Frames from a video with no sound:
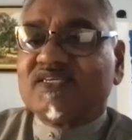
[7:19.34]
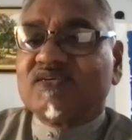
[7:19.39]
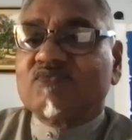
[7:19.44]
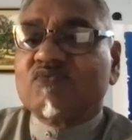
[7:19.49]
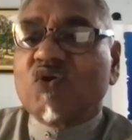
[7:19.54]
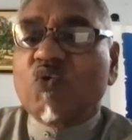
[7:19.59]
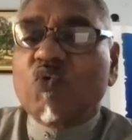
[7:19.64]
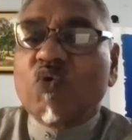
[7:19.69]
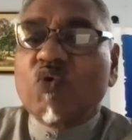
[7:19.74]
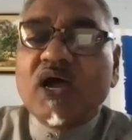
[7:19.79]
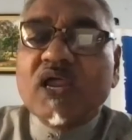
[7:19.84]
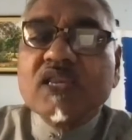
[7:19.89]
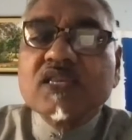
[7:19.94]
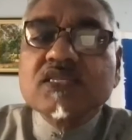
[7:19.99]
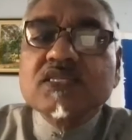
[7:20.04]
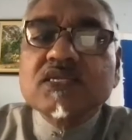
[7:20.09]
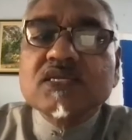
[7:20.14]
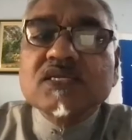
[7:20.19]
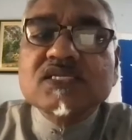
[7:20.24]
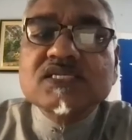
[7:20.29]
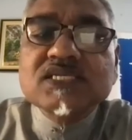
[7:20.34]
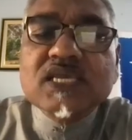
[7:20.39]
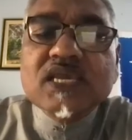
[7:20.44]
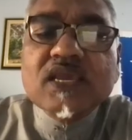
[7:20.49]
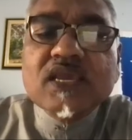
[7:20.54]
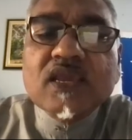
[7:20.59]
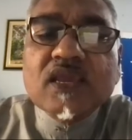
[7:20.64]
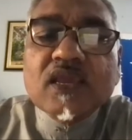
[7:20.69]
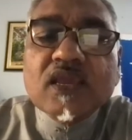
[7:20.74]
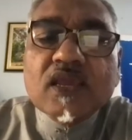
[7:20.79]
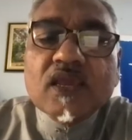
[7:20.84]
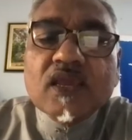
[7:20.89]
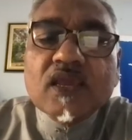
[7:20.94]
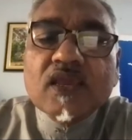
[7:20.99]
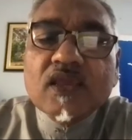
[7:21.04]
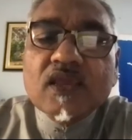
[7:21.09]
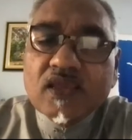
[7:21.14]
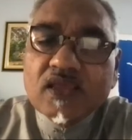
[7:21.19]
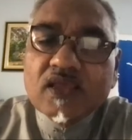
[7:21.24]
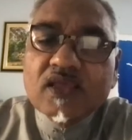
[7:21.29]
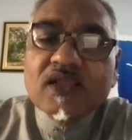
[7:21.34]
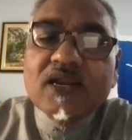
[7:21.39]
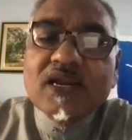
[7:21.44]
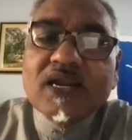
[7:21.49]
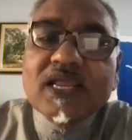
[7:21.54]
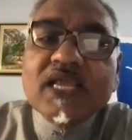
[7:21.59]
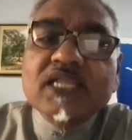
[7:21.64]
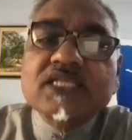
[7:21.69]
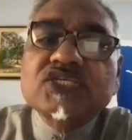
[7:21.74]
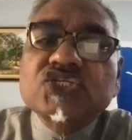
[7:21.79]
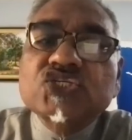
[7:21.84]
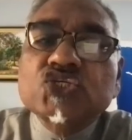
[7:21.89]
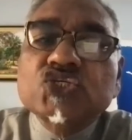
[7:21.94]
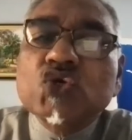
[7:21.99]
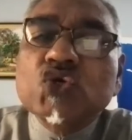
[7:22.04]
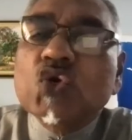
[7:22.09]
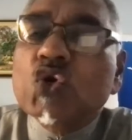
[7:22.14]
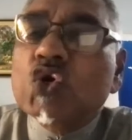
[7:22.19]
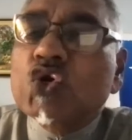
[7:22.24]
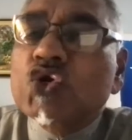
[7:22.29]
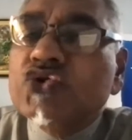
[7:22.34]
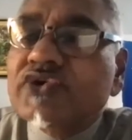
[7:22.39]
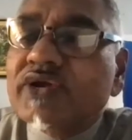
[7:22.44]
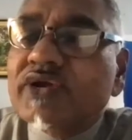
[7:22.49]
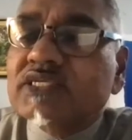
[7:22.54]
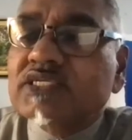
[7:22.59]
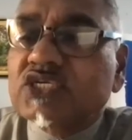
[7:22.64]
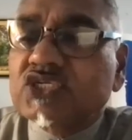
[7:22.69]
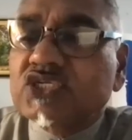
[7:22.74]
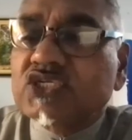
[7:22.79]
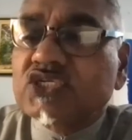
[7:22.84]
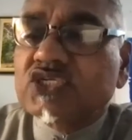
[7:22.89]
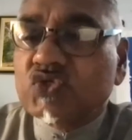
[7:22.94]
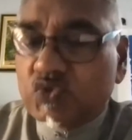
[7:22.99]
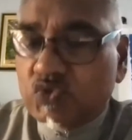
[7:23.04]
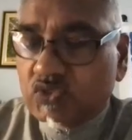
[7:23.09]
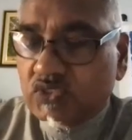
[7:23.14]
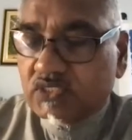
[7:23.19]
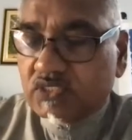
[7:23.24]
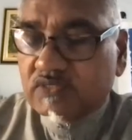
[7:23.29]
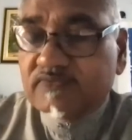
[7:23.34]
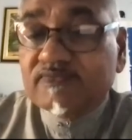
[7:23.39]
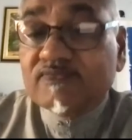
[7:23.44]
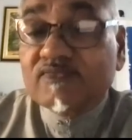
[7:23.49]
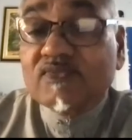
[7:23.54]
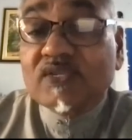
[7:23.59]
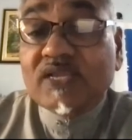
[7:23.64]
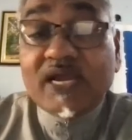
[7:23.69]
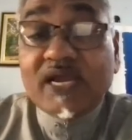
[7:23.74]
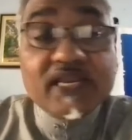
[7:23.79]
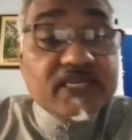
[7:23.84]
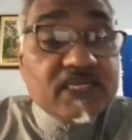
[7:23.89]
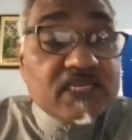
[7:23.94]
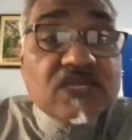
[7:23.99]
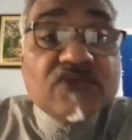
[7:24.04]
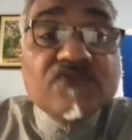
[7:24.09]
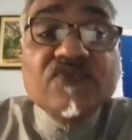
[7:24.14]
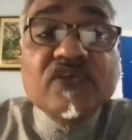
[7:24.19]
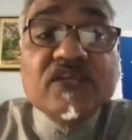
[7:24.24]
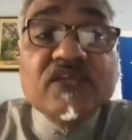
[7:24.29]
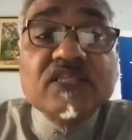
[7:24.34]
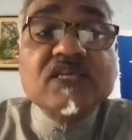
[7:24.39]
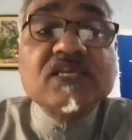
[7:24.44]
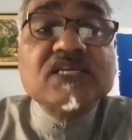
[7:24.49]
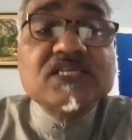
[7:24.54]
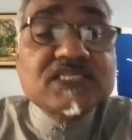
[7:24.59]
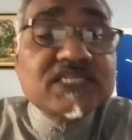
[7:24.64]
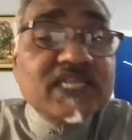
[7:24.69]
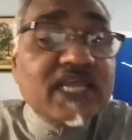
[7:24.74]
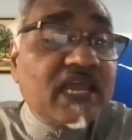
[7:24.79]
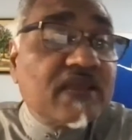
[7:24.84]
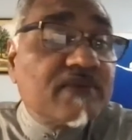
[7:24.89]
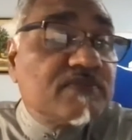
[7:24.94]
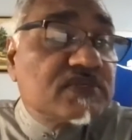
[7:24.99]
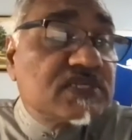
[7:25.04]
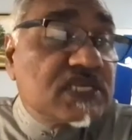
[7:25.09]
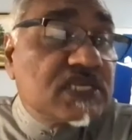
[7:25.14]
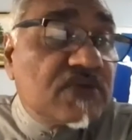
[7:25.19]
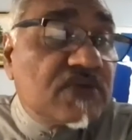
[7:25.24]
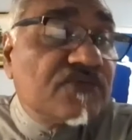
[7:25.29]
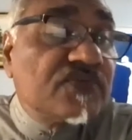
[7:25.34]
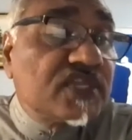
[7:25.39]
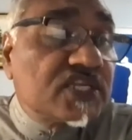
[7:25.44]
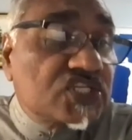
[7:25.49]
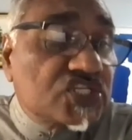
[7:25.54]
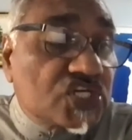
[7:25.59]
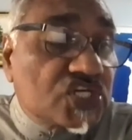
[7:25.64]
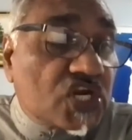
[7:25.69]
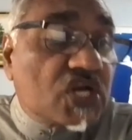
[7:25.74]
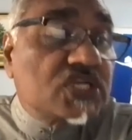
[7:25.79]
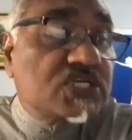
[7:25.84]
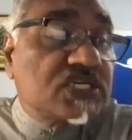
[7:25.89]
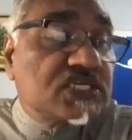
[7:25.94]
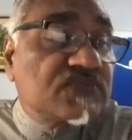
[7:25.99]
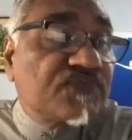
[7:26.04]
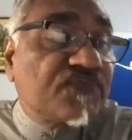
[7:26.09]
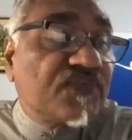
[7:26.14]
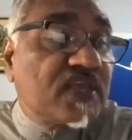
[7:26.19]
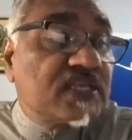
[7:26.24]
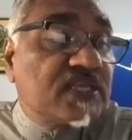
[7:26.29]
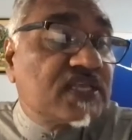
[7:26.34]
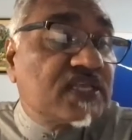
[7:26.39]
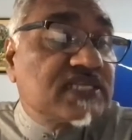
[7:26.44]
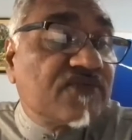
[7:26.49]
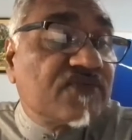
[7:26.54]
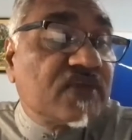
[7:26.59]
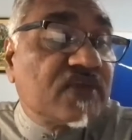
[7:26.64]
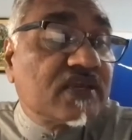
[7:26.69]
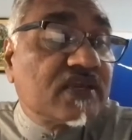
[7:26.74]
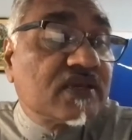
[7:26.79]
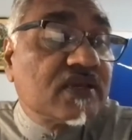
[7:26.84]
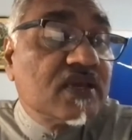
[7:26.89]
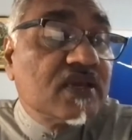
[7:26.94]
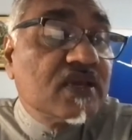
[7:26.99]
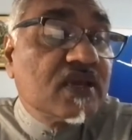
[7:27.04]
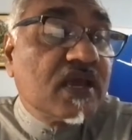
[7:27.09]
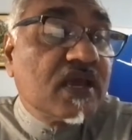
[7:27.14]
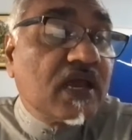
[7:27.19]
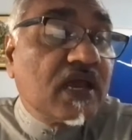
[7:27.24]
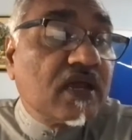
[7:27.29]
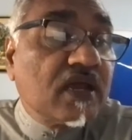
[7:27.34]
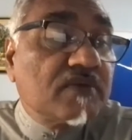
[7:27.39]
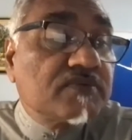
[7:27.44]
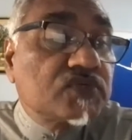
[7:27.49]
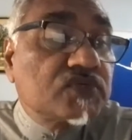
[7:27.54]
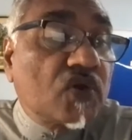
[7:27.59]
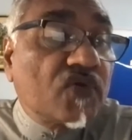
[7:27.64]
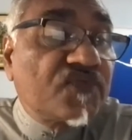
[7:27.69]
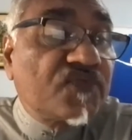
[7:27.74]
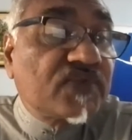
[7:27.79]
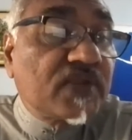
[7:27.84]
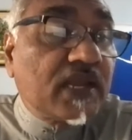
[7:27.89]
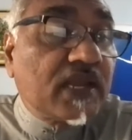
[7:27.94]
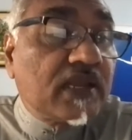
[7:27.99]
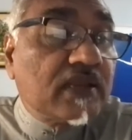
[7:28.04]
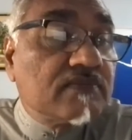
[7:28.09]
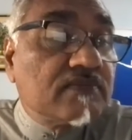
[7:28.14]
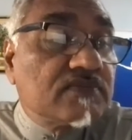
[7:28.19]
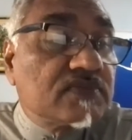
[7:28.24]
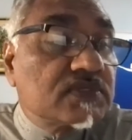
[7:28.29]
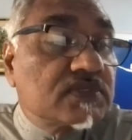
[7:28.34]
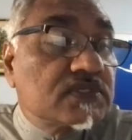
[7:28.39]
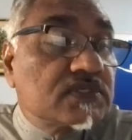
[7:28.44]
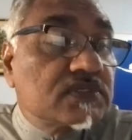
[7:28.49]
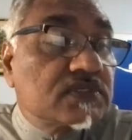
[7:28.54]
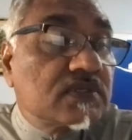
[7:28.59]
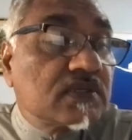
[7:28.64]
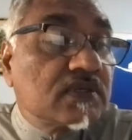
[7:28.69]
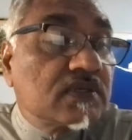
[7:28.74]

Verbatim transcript: We want to say, let's show gratitude. And even in these times, even the church is, is having uh, tough times.